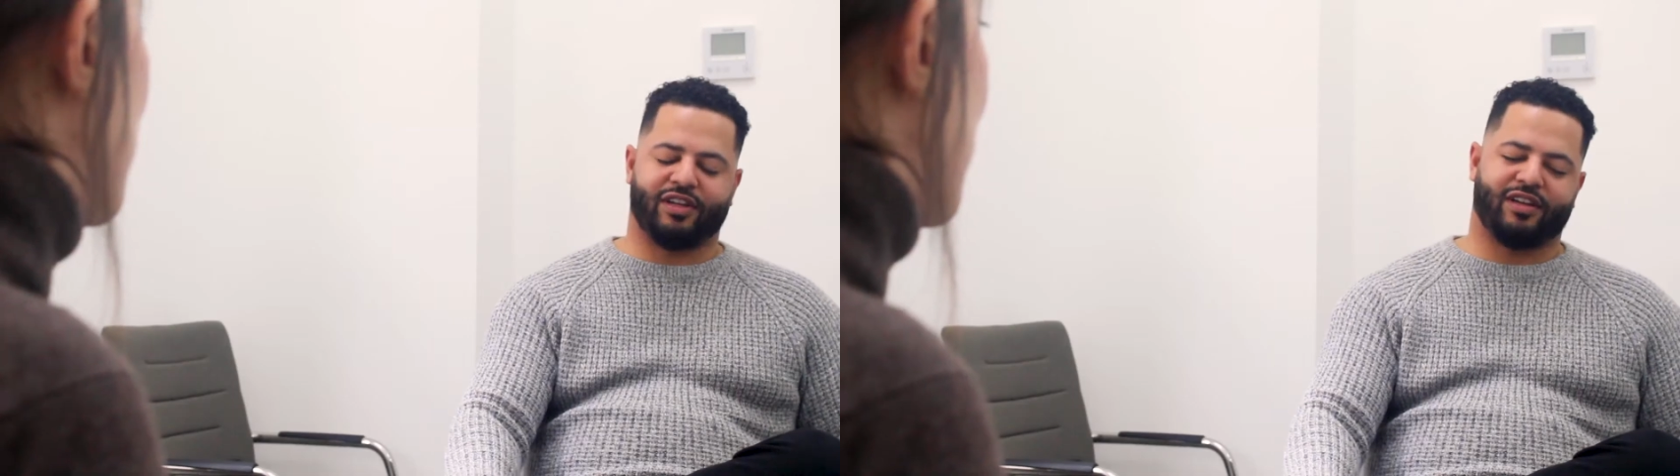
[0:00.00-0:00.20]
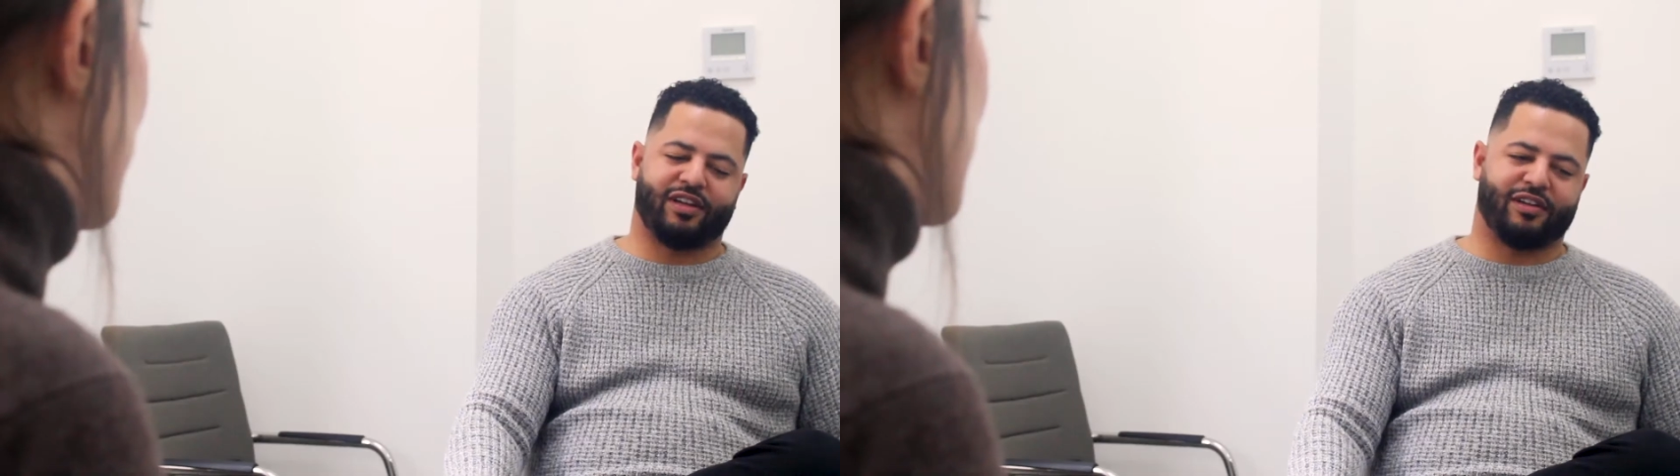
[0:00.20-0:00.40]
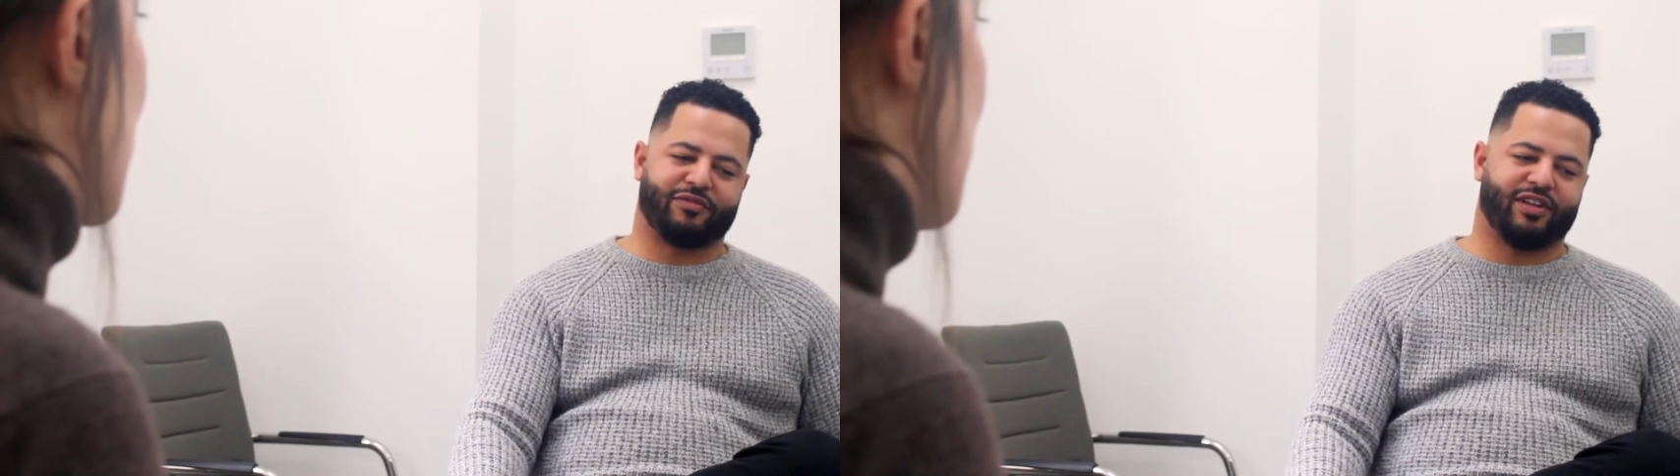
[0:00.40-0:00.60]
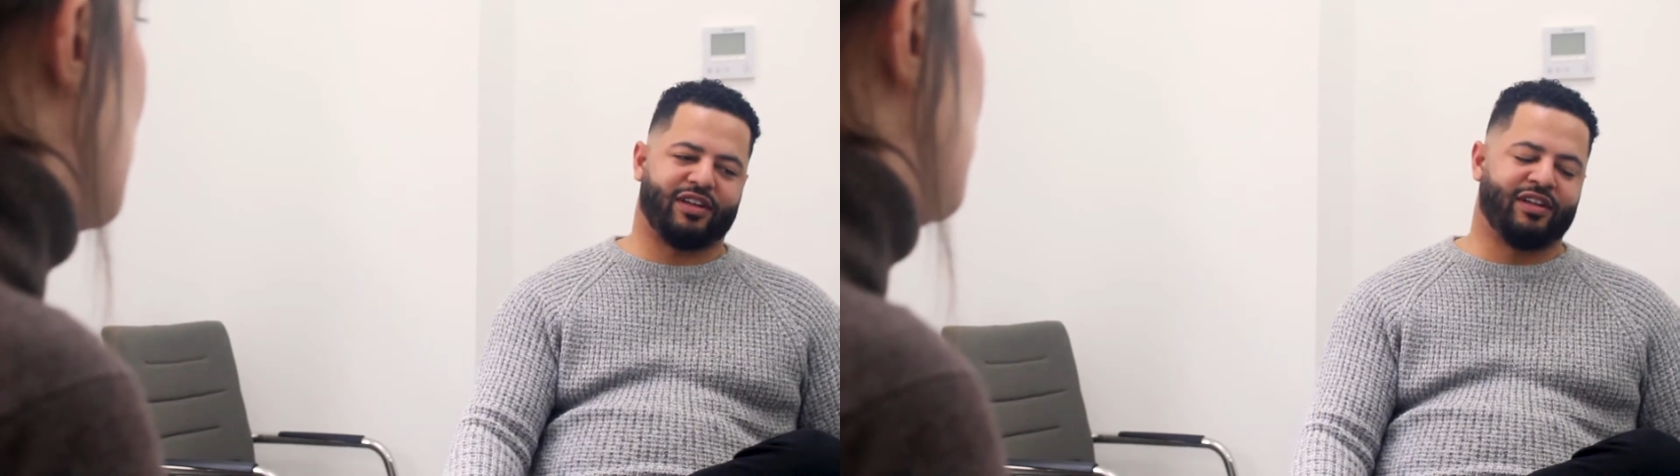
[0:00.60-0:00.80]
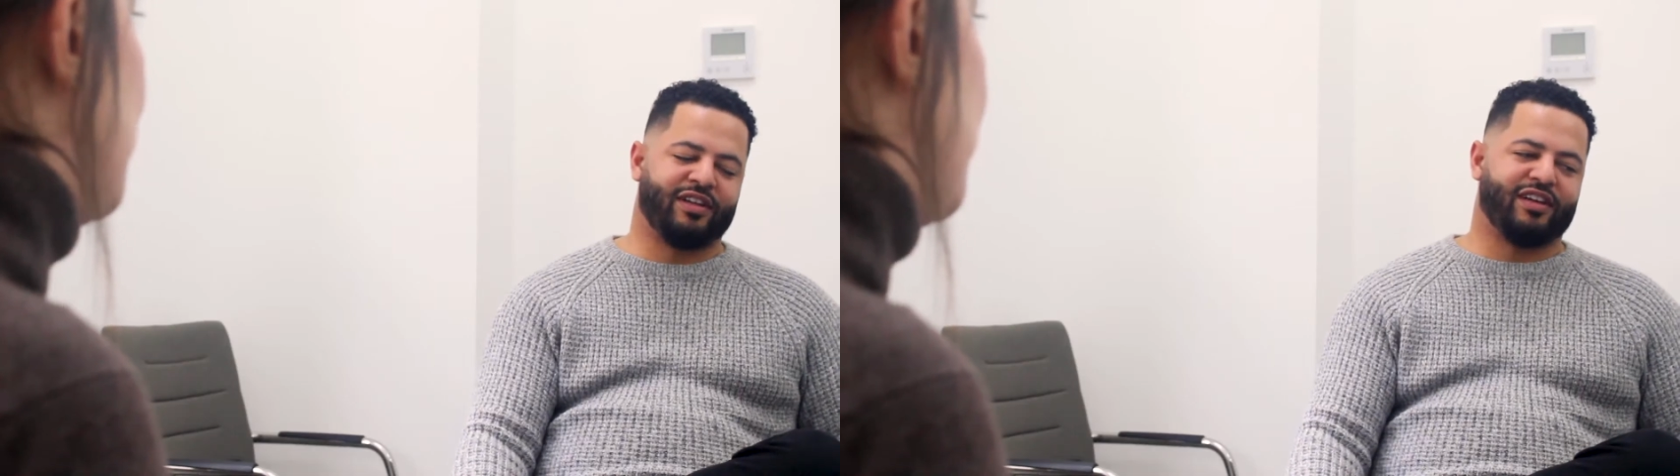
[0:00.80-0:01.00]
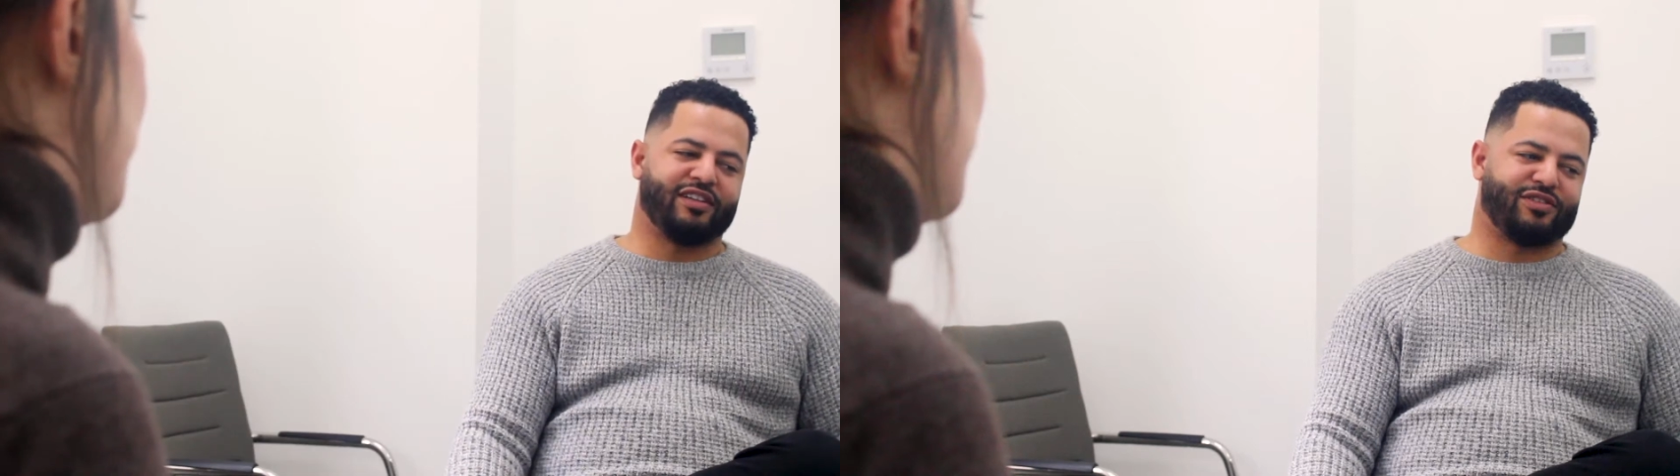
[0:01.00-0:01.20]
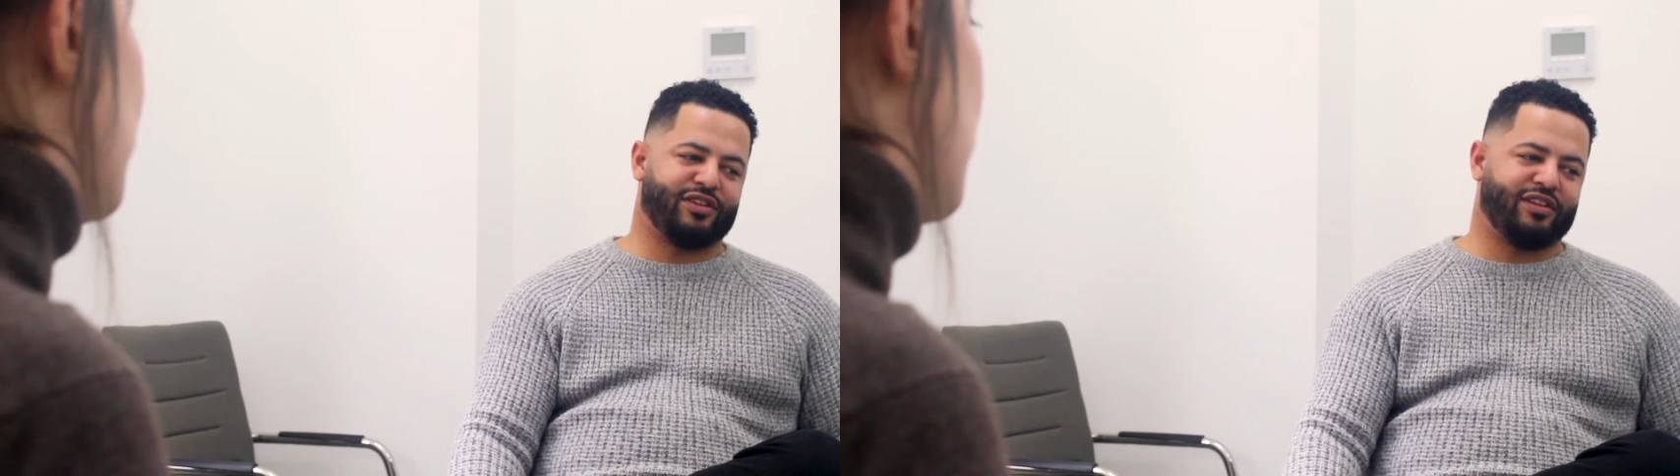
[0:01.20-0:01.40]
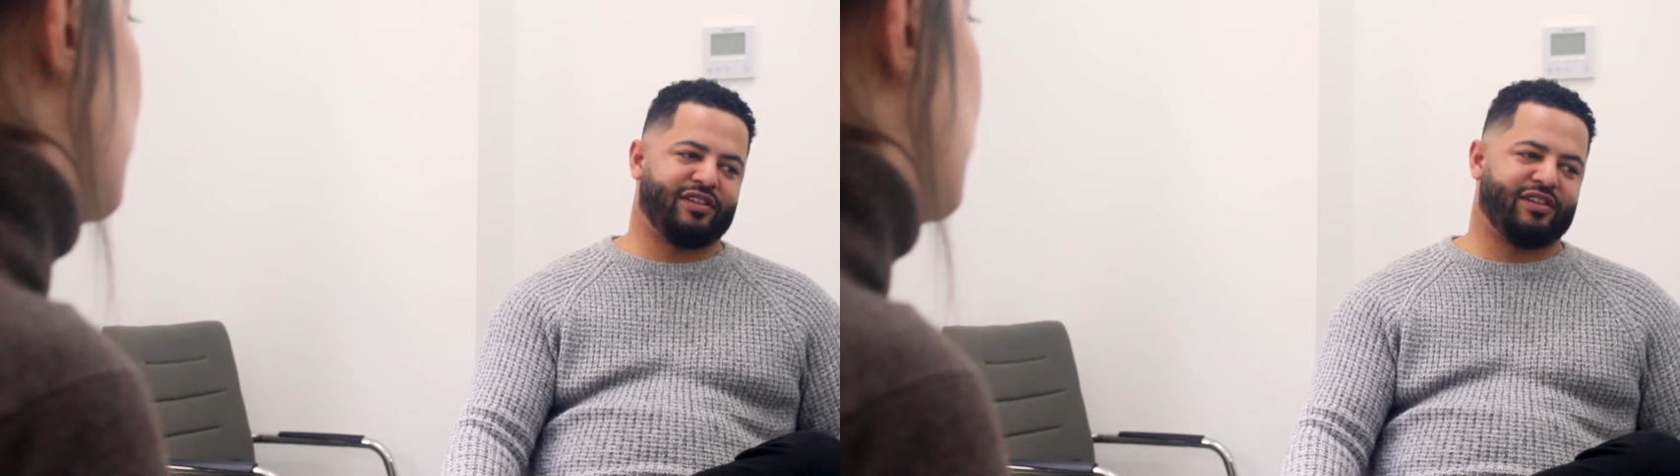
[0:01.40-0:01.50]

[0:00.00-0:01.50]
that. It's,